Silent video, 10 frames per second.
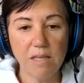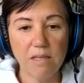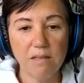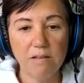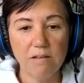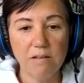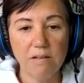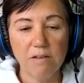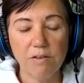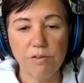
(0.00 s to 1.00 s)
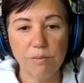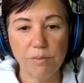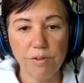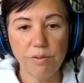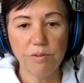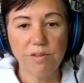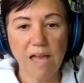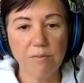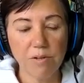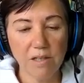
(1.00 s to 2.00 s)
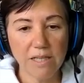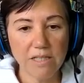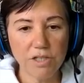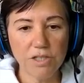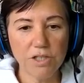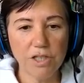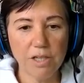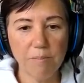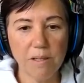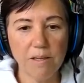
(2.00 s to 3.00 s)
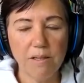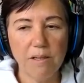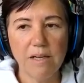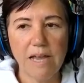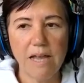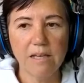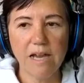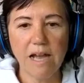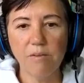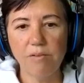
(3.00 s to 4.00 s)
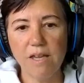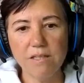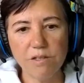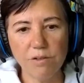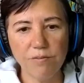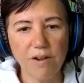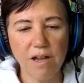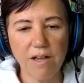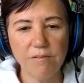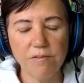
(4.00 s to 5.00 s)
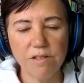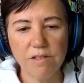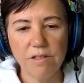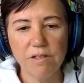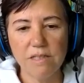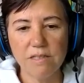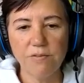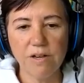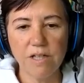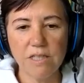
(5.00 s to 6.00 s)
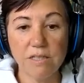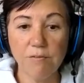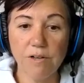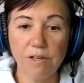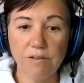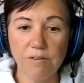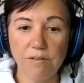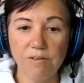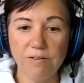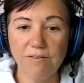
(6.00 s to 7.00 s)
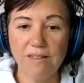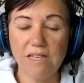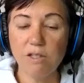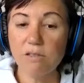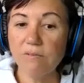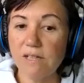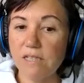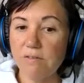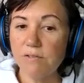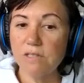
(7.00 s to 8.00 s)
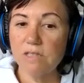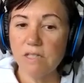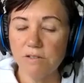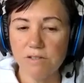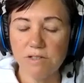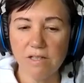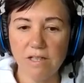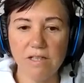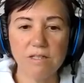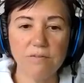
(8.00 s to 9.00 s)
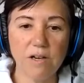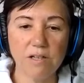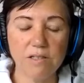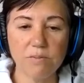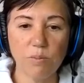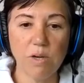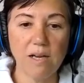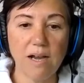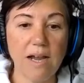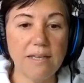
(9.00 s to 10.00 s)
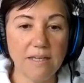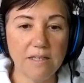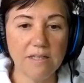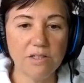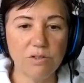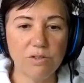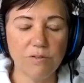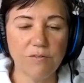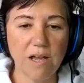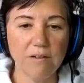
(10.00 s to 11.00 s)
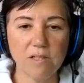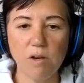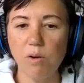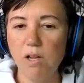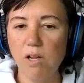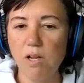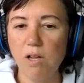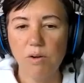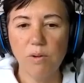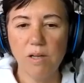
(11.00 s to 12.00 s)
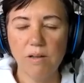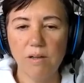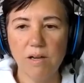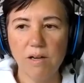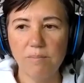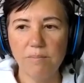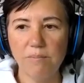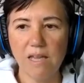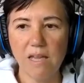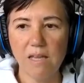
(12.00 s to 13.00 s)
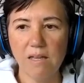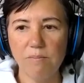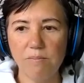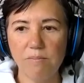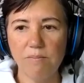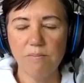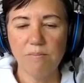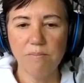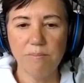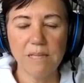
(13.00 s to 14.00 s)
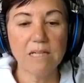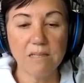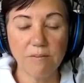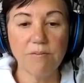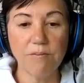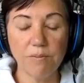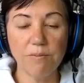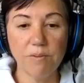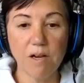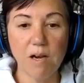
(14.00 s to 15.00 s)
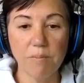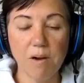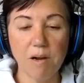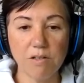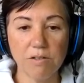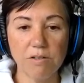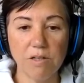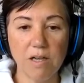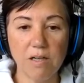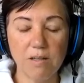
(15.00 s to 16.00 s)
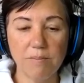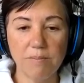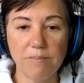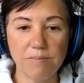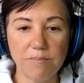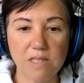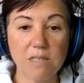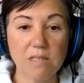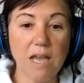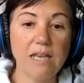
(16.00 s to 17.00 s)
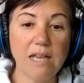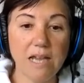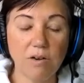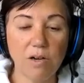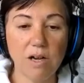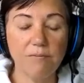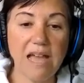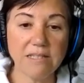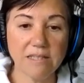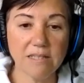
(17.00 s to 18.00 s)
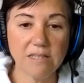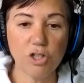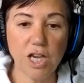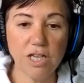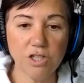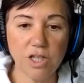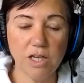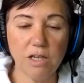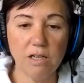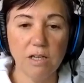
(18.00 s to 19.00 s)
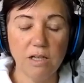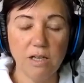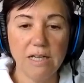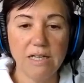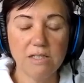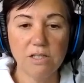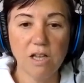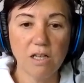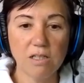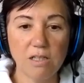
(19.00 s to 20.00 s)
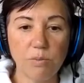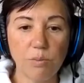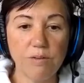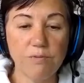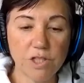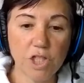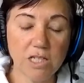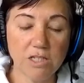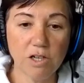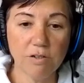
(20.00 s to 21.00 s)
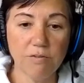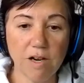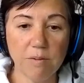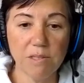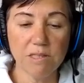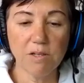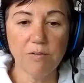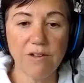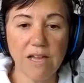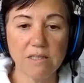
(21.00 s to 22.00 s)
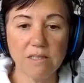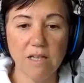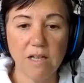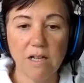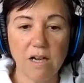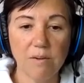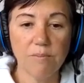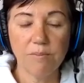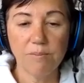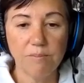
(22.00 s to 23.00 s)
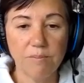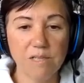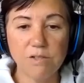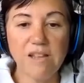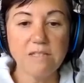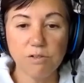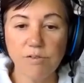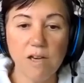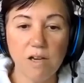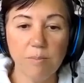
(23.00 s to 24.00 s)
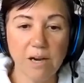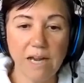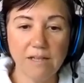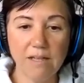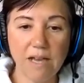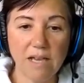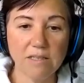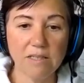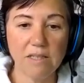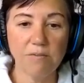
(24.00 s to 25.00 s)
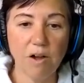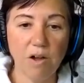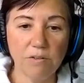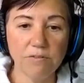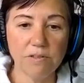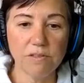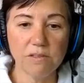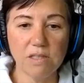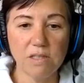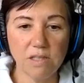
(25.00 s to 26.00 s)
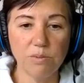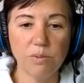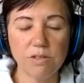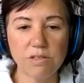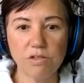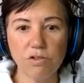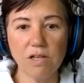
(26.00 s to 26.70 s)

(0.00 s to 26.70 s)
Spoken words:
like how my mom and dad survived, gets passed to me through that relationship, and how they survived is very different. They use very different skills as far as what I needed to survive. So what they, because of our modern society, how fast it's changing, it's not, we've changed our environment so fast,